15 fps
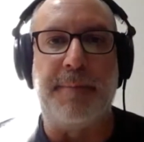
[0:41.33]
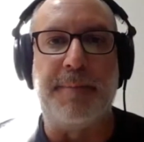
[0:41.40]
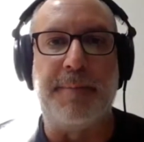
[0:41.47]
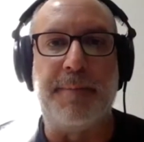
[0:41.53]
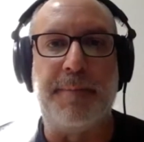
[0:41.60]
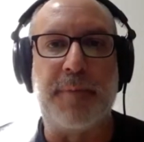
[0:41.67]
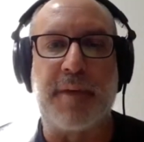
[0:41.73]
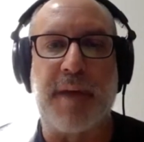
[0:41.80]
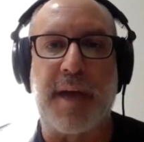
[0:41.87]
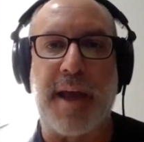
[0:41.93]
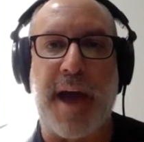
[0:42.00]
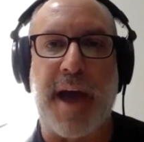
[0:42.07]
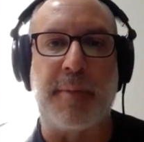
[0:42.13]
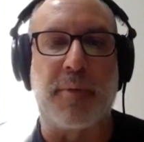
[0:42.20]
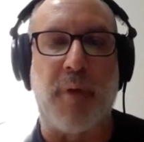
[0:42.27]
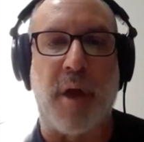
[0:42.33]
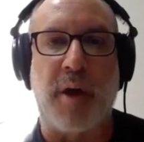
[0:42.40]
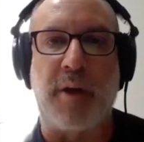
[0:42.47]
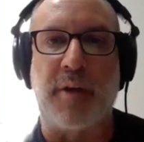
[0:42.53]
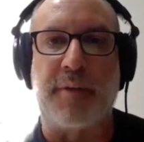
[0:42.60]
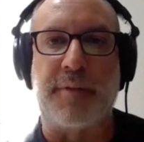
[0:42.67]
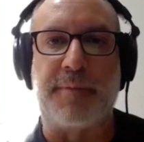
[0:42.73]
we've got Adam and Ron
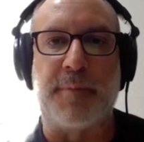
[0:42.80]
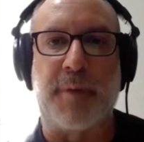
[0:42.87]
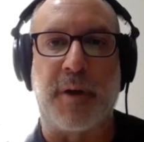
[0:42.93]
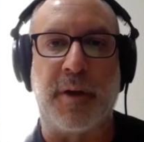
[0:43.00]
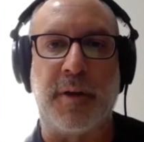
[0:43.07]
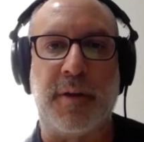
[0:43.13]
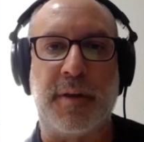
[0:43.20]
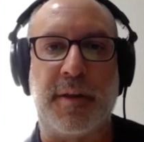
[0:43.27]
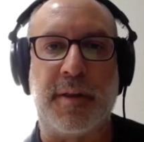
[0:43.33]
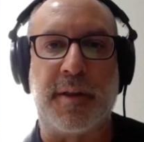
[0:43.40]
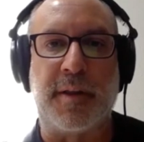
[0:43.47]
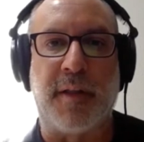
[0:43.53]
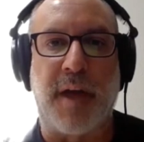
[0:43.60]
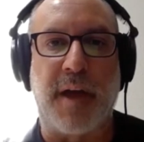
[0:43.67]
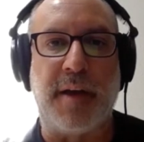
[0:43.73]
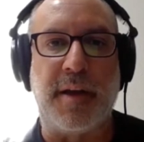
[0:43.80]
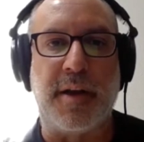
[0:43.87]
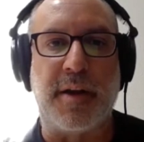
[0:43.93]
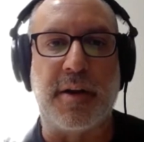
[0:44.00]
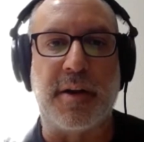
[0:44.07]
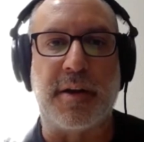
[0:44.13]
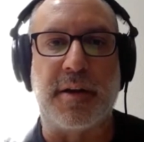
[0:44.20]
on the line
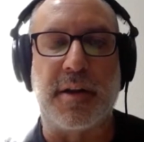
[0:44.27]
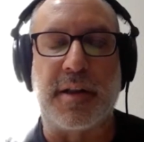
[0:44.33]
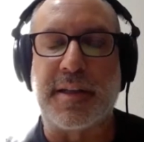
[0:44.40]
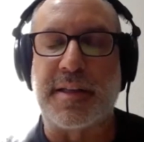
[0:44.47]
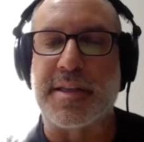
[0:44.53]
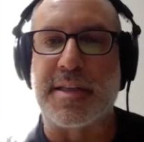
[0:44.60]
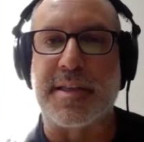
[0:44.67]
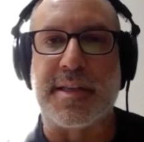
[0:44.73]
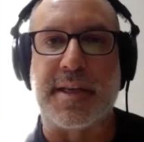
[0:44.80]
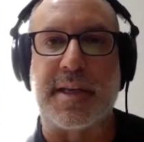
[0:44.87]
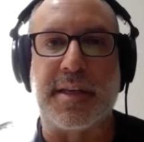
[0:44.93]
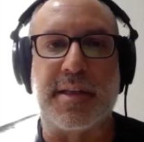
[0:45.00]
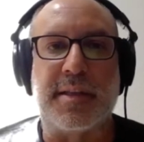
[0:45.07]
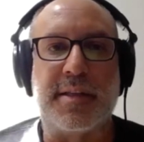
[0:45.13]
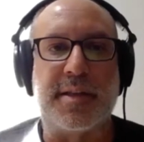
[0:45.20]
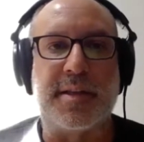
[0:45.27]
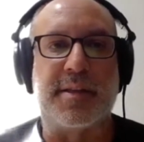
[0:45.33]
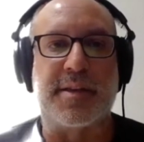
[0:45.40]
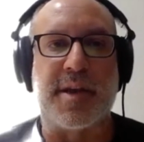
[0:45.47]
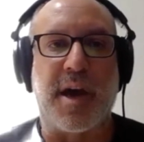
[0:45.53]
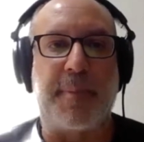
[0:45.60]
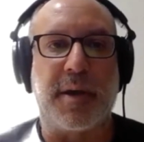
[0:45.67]
here, and let's dig into the
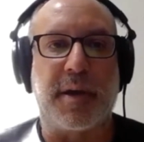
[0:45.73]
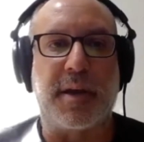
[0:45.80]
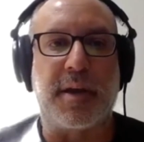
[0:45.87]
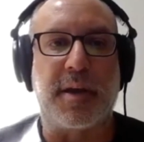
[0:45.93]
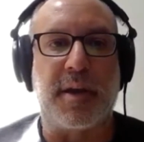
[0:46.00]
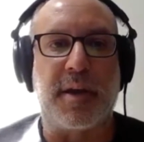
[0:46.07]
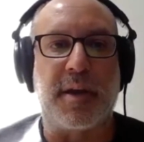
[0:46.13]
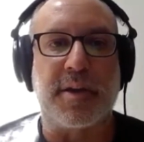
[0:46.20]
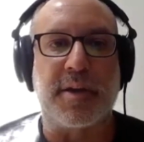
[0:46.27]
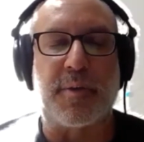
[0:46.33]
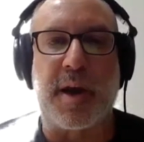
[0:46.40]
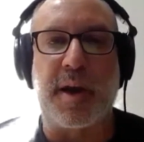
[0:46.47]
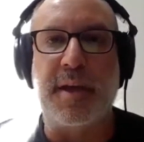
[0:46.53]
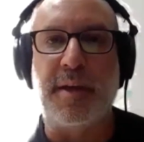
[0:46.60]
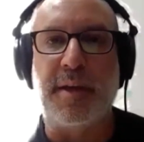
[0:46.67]
topic. Are you guys ready?